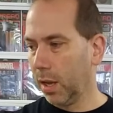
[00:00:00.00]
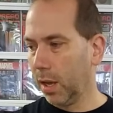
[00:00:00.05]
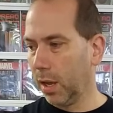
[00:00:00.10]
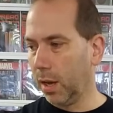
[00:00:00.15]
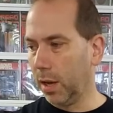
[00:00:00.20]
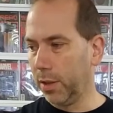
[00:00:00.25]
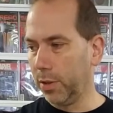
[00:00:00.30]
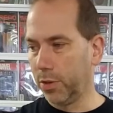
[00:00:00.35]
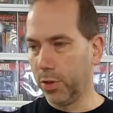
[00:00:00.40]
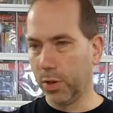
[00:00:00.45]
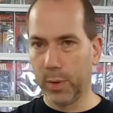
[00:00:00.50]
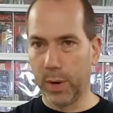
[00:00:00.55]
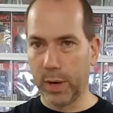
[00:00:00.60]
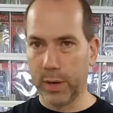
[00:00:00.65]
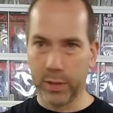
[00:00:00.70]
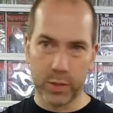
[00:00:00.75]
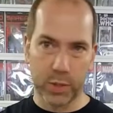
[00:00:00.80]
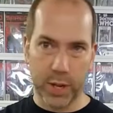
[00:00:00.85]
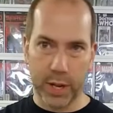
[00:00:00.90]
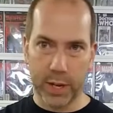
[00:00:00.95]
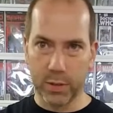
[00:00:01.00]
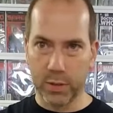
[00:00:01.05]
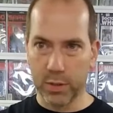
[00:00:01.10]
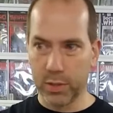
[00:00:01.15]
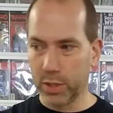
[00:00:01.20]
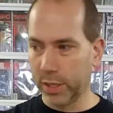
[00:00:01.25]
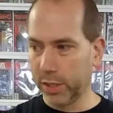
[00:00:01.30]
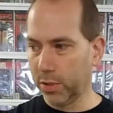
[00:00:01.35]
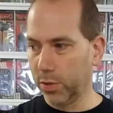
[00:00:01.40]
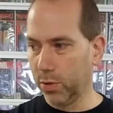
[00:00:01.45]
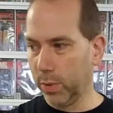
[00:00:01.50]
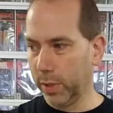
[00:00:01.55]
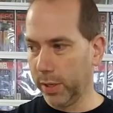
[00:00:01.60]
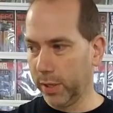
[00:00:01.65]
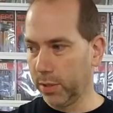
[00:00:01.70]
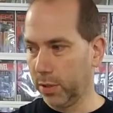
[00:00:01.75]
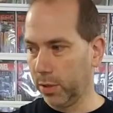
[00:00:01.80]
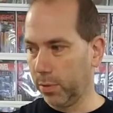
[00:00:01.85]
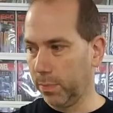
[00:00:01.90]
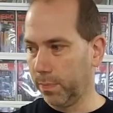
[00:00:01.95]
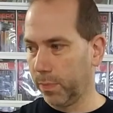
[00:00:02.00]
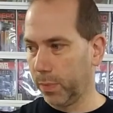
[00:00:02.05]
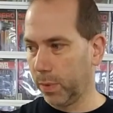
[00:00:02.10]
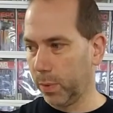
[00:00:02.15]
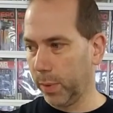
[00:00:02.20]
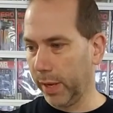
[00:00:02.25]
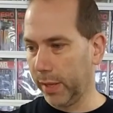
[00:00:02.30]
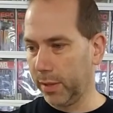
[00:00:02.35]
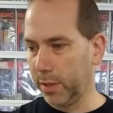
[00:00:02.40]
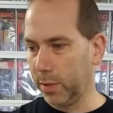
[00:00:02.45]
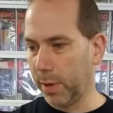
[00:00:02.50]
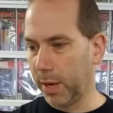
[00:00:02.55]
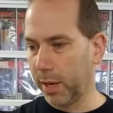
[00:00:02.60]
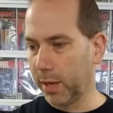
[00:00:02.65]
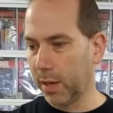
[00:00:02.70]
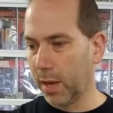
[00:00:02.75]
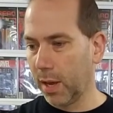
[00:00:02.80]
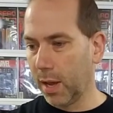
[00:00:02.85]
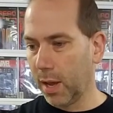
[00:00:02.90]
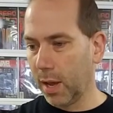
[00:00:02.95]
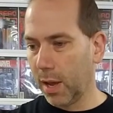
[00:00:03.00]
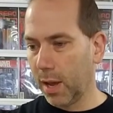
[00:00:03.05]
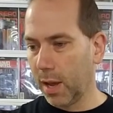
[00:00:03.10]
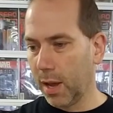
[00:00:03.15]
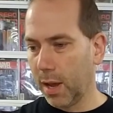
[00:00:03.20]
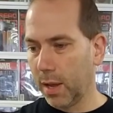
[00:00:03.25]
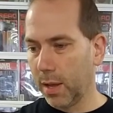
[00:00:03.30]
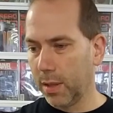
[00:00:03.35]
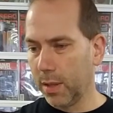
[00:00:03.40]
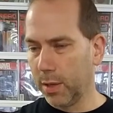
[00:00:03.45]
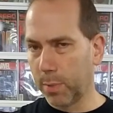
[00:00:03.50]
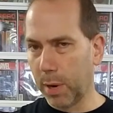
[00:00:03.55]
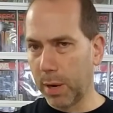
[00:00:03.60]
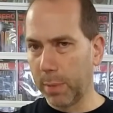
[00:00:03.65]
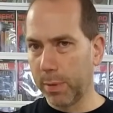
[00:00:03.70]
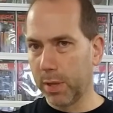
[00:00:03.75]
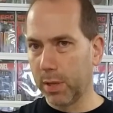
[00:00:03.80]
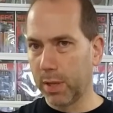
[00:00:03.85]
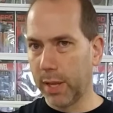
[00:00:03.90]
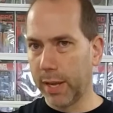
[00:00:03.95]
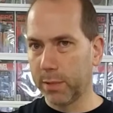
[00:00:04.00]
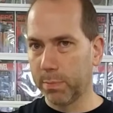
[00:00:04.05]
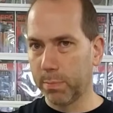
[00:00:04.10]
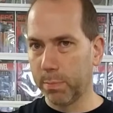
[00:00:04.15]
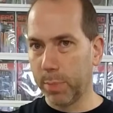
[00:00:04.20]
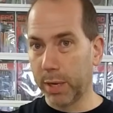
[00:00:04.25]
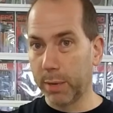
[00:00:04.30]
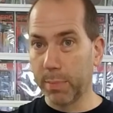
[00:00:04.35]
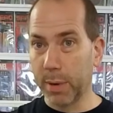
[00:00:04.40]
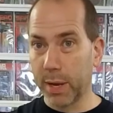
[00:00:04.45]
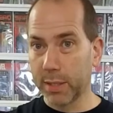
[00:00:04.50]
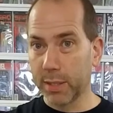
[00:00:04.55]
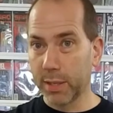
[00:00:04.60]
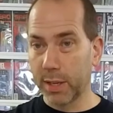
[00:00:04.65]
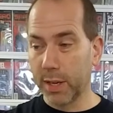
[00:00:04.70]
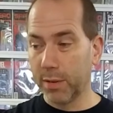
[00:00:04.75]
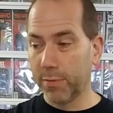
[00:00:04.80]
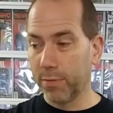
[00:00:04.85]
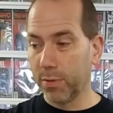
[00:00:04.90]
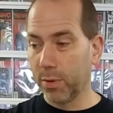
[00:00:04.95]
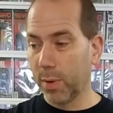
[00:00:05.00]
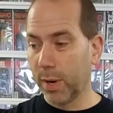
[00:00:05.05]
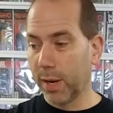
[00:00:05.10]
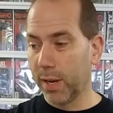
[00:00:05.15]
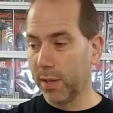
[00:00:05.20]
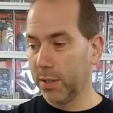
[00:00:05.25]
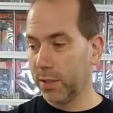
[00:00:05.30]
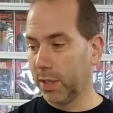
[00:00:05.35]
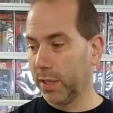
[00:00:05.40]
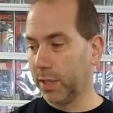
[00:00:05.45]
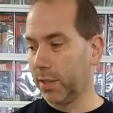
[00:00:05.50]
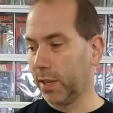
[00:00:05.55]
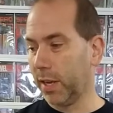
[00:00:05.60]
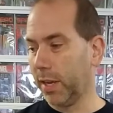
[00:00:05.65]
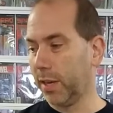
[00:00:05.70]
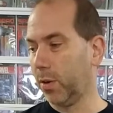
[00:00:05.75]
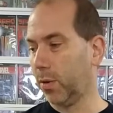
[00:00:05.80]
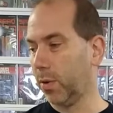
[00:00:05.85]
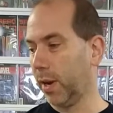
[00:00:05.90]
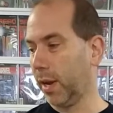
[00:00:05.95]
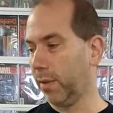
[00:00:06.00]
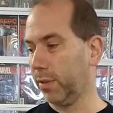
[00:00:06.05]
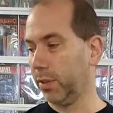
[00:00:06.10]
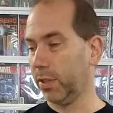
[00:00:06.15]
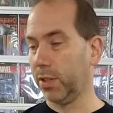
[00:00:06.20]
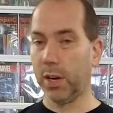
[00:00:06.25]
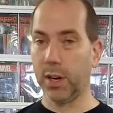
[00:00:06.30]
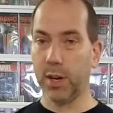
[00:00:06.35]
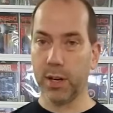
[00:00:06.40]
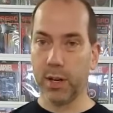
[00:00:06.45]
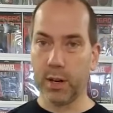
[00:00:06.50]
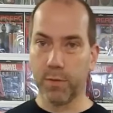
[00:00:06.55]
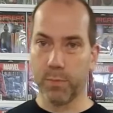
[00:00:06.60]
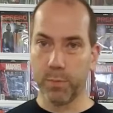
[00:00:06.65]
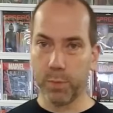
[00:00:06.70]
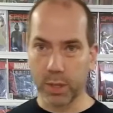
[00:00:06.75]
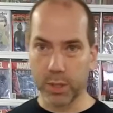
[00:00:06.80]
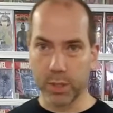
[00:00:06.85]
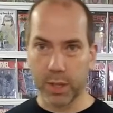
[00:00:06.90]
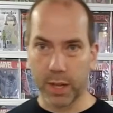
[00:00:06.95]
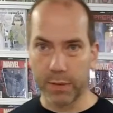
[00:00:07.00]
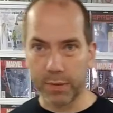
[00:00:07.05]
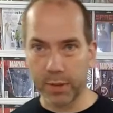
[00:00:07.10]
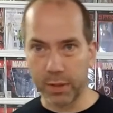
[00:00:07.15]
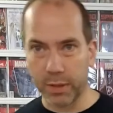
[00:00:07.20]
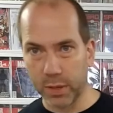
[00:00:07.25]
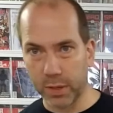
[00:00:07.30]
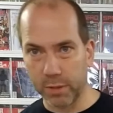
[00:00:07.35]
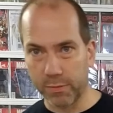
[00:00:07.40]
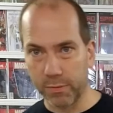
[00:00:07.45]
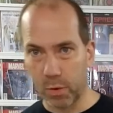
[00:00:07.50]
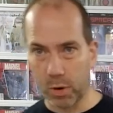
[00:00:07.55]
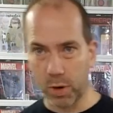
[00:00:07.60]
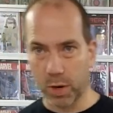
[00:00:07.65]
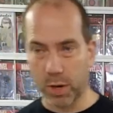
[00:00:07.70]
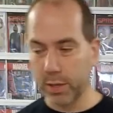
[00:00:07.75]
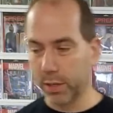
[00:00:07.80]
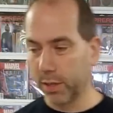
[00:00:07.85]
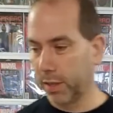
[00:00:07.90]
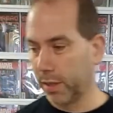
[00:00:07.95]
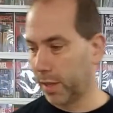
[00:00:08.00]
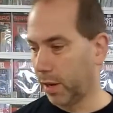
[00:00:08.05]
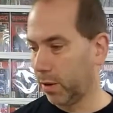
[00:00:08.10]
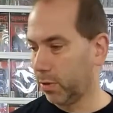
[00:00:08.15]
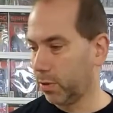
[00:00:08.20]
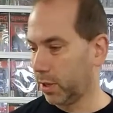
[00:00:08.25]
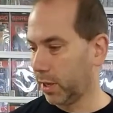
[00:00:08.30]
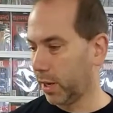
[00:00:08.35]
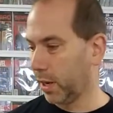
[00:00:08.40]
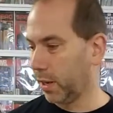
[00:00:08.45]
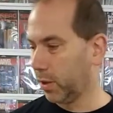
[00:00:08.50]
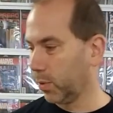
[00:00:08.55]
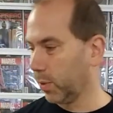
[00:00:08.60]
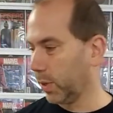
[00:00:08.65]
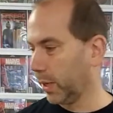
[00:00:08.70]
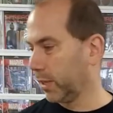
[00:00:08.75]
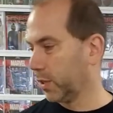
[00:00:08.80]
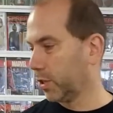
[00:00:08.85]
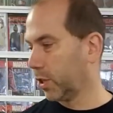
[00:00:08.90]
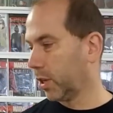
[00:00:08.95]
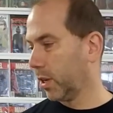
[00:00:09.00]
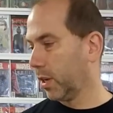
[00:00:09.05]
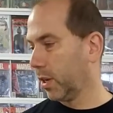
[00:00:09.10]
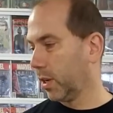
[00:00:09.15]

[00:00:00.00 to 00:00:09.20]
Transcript: The turnaround on standard is like 2 weeks, so we got these back. This might be the last big box I have for a while, since I don't have a ton of books left. They're in the $400 to $1,000 range.